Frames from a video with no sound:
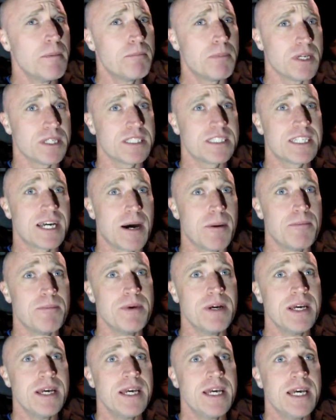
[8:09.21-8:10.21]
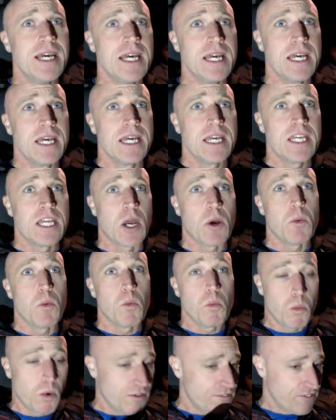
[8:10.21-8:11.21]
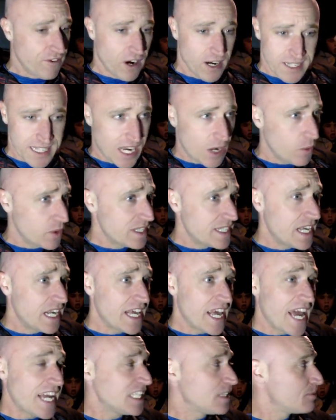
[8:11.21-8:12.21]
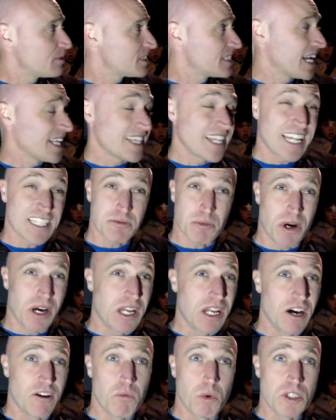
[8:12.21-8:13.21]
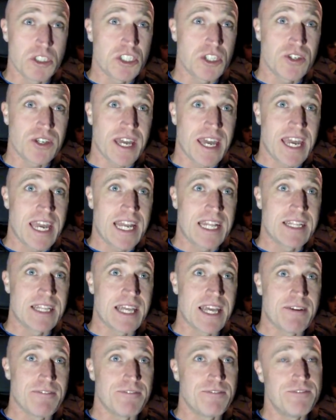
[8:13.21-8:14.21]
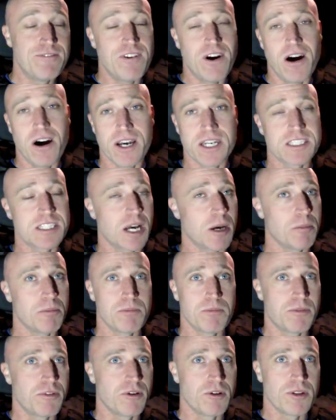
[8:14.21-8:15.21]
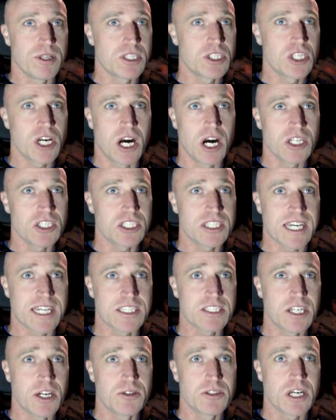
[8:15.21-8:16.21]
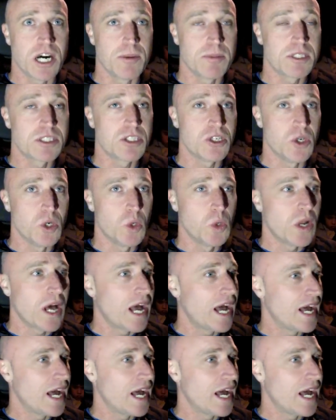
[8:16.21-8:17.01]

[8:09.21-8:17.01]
But we're fine now, we're nearly 80%, and that's what I love. Once you get in, it fires up through the charge, it takes no time at all,